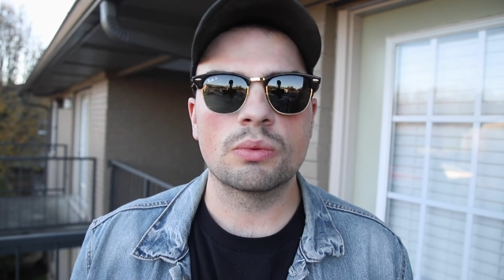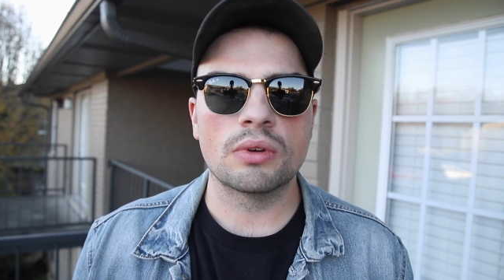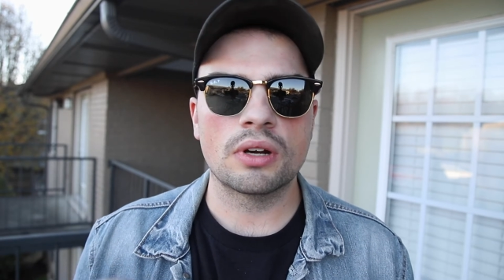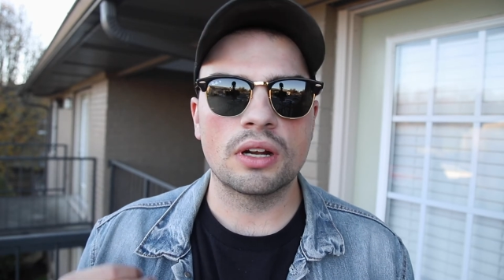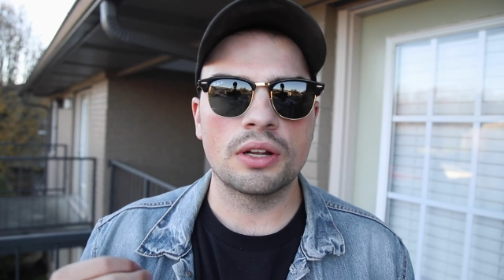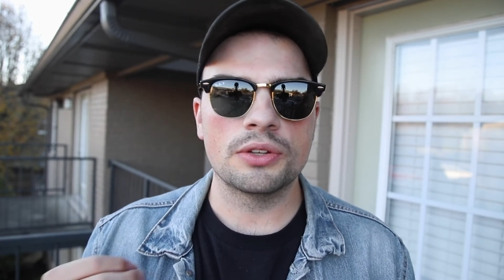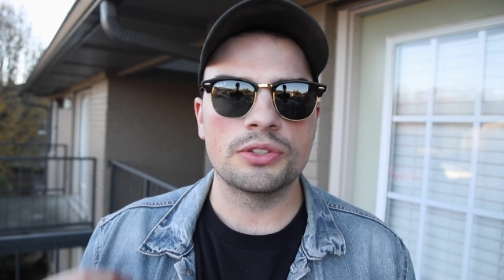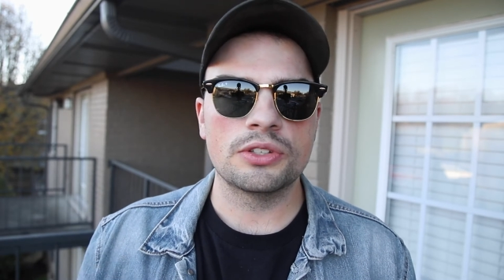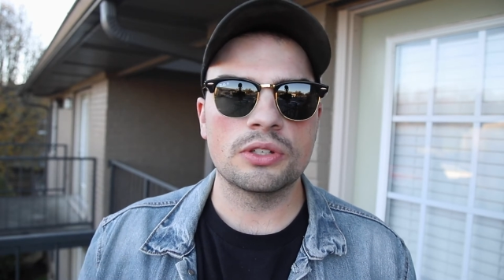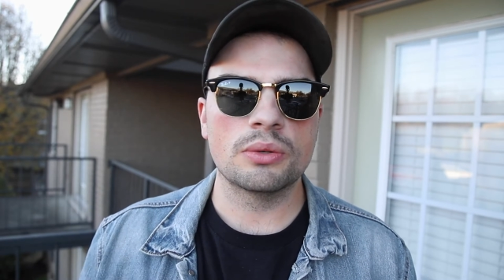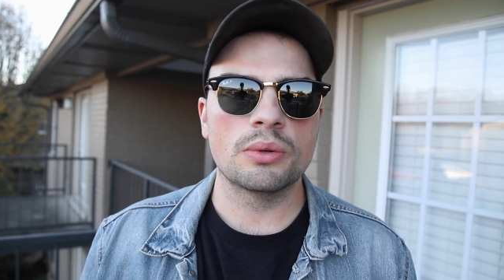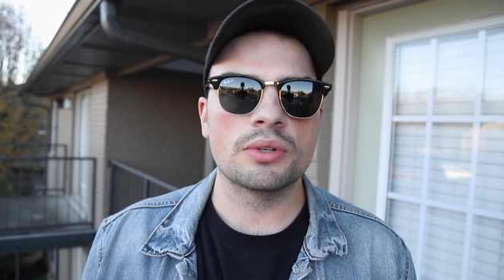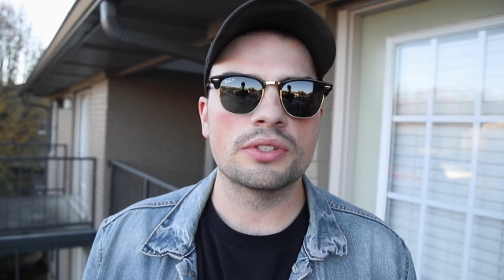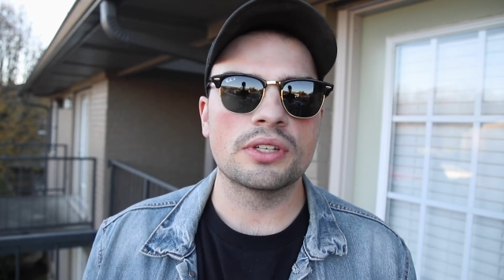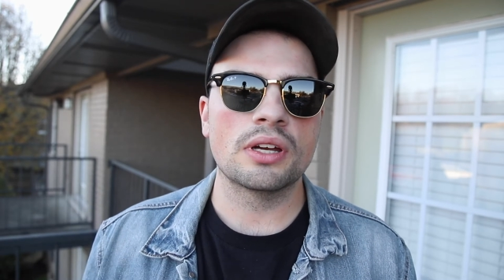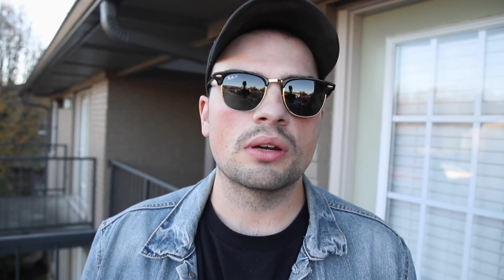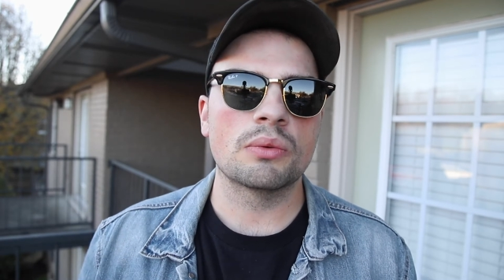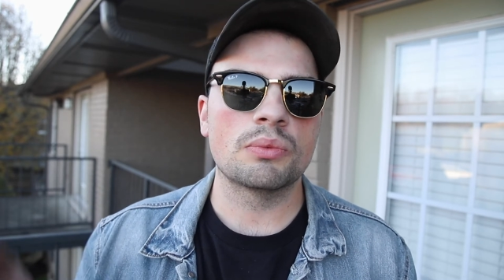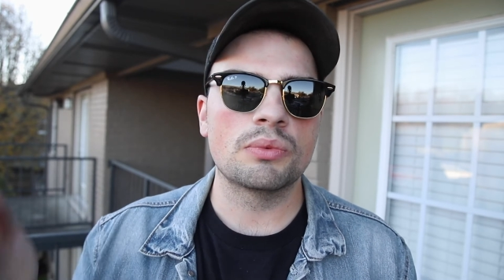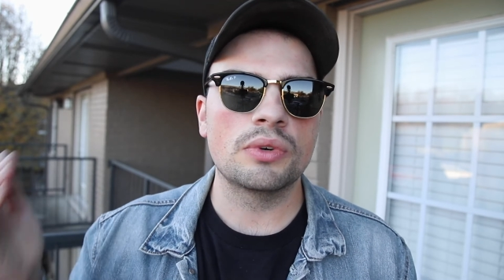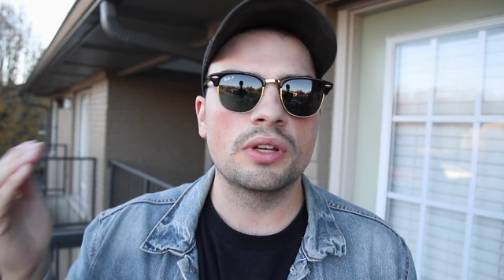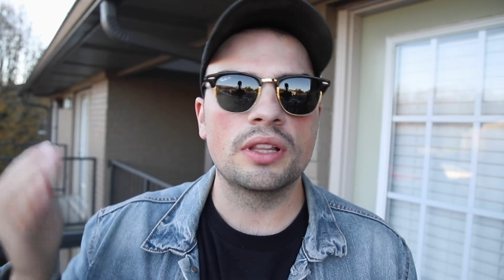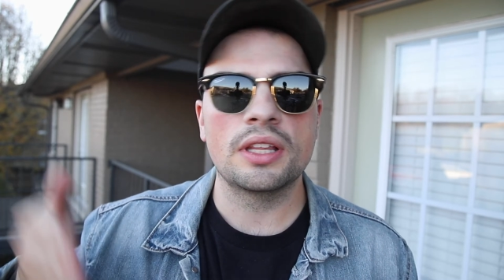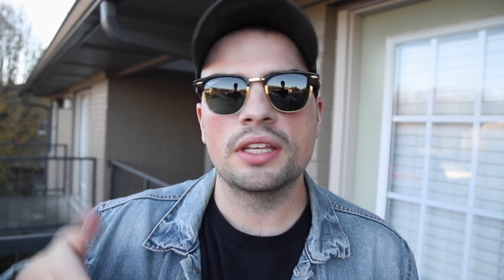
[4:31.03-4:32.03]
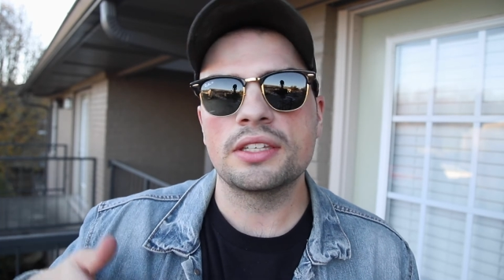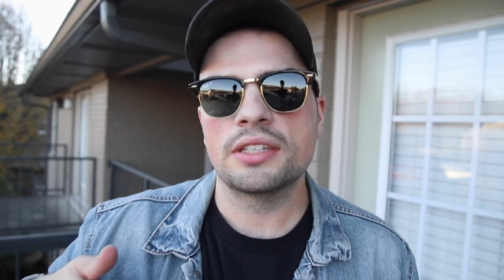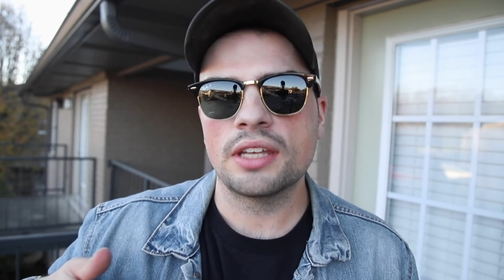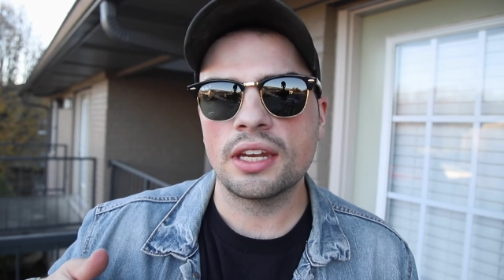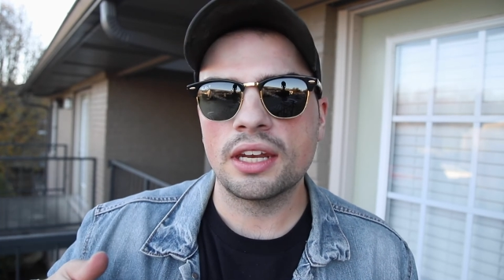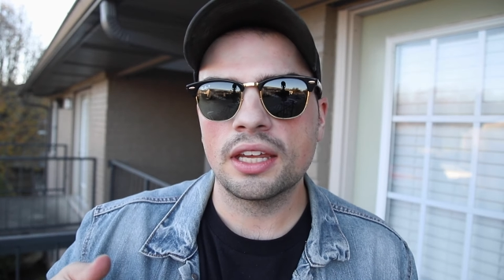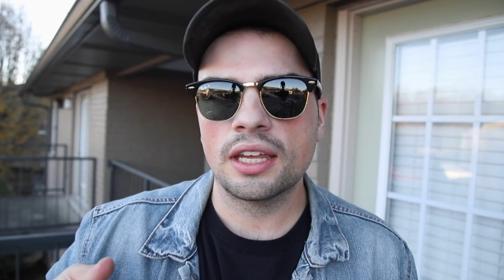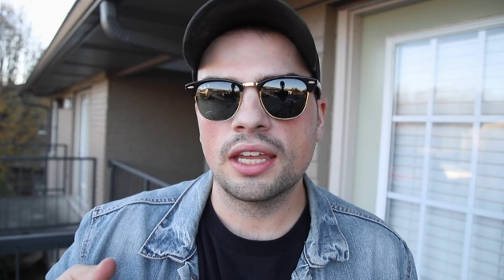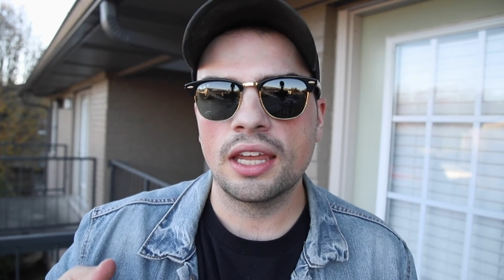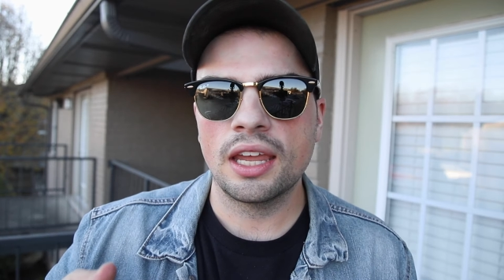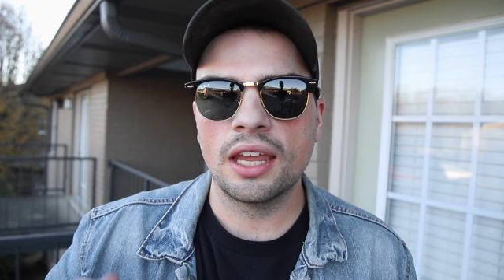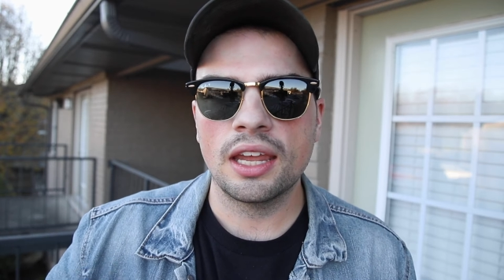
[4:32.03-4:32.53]
what I'll do is I'll really
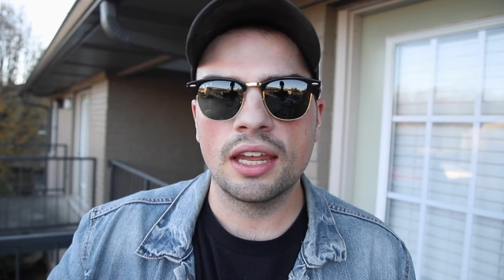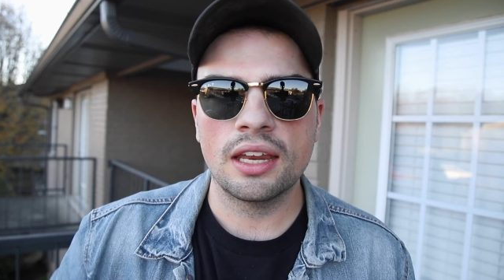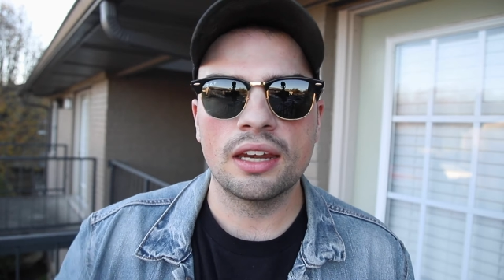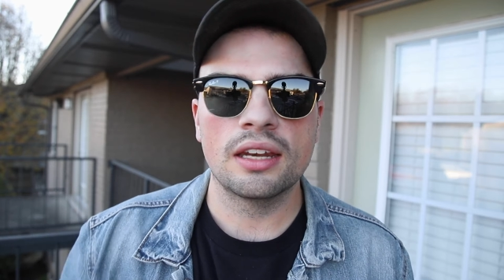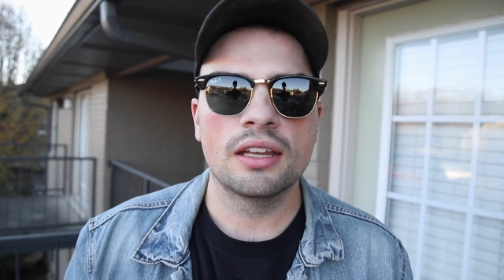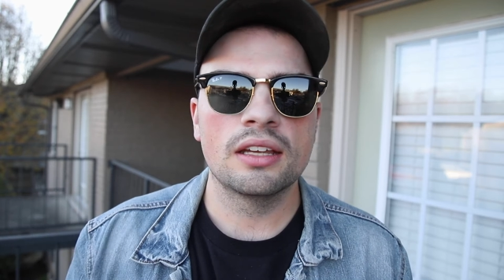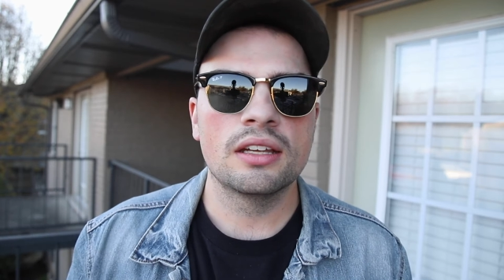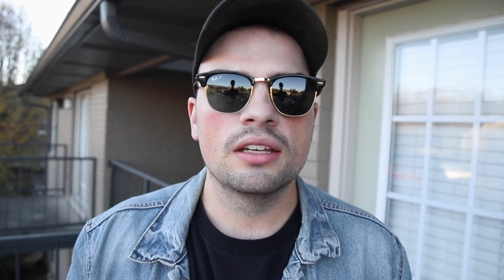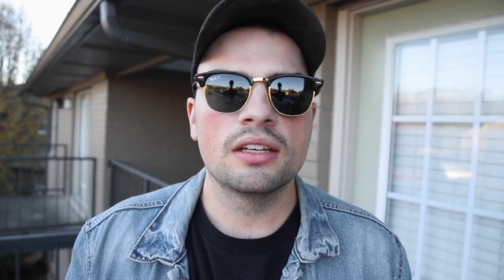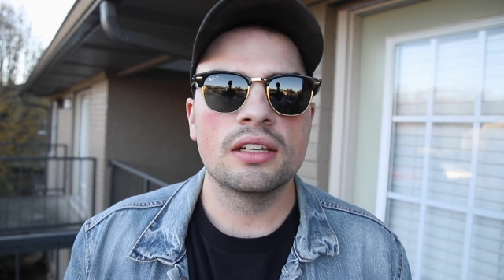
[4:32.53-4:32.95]
dedicate